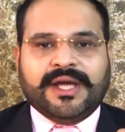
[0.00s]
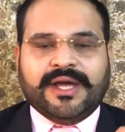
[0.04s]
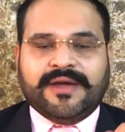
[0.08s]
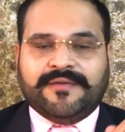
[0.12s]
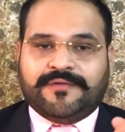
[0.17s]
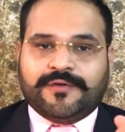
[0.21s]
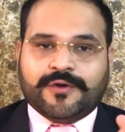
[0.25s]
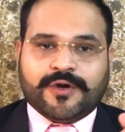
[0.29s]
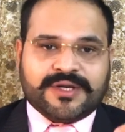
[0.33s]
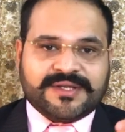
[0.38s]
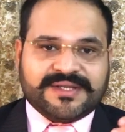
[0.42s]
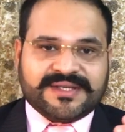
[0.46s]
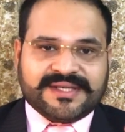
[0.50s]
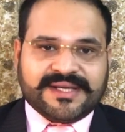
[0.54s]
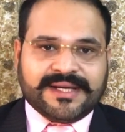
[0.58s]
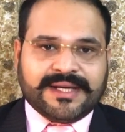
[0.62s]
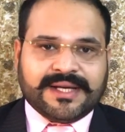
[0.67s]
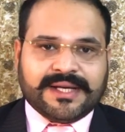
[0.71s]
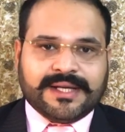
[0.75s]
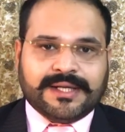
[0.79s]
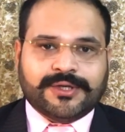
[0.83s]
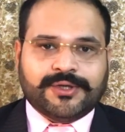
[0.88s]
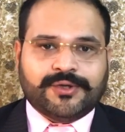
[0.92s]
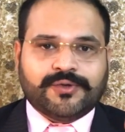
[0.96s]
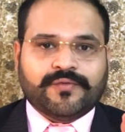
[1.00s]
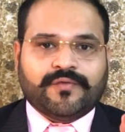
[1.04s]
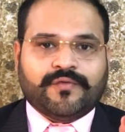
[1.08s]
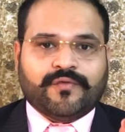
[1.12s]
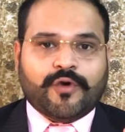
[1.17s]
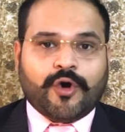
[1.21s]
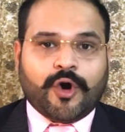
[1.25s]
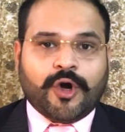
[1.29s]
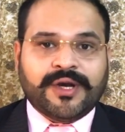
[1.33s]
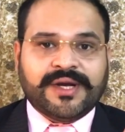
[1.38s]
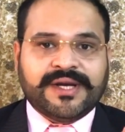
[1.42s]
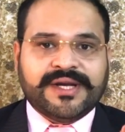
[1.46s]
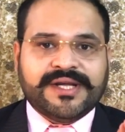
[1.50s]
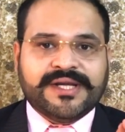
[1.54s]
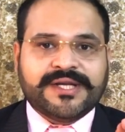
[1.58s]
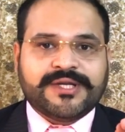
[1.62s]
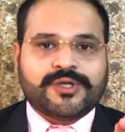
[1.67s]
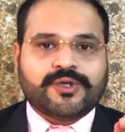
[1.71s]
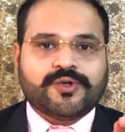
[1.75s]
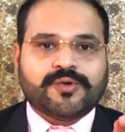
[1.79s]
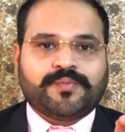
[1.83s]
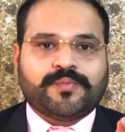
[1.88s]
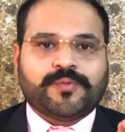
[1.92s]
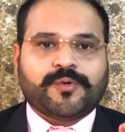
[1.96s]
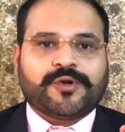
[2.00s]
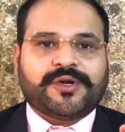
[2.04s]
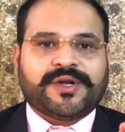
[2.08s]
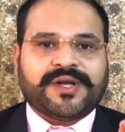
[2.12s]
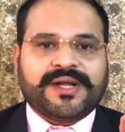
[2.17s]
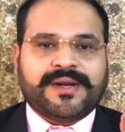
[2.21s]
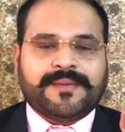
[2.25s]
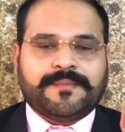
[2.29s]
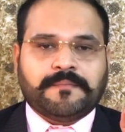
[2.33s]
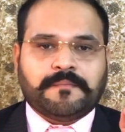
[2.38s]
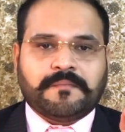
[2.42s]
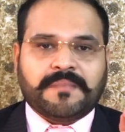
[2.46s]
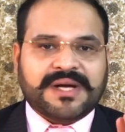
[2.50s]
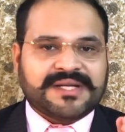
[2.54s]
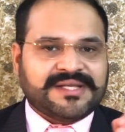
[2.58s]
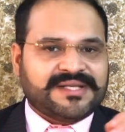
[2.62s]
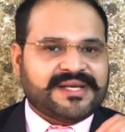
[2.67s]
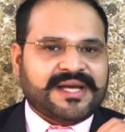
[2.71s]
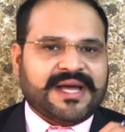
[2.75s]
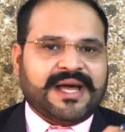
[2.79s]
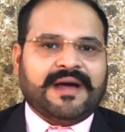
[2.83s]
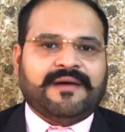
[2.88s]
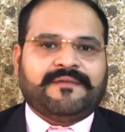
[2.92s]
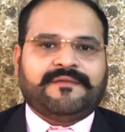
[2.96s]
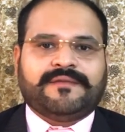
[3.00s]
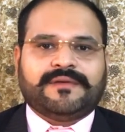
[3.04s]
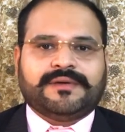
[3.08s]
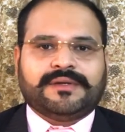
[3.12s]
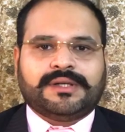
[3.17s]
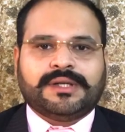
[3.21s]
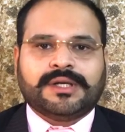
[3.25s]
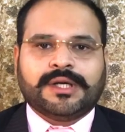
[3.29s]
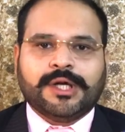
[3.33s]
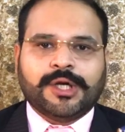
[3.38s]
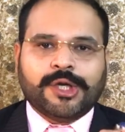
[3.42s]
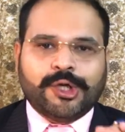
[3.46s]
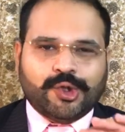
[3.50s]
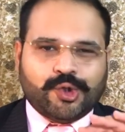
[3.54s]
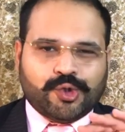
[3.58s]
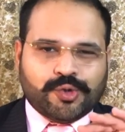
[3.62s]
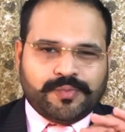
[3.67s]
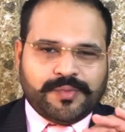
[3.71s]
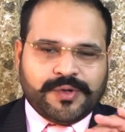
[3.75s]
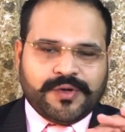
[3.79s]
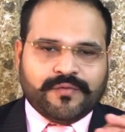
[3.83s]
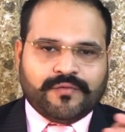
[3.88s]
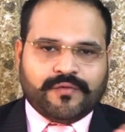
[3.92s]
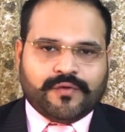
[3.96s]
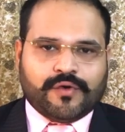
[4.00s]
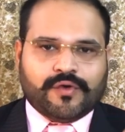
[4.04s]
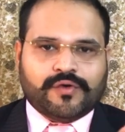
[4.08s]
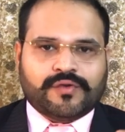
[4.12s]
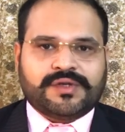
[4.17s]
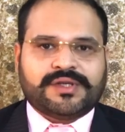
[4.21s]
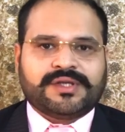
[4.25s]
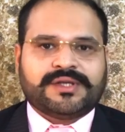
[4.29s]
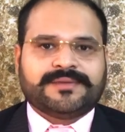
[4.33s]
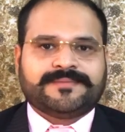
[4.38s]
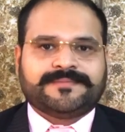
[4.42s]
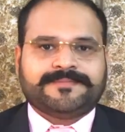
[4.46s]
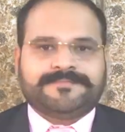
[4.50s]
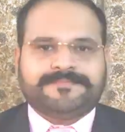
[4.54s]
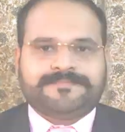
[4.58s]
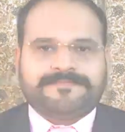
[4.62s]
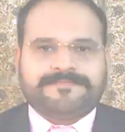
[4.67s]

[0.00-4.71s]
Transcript: If you are single, you won't need to put in much effort to be voted.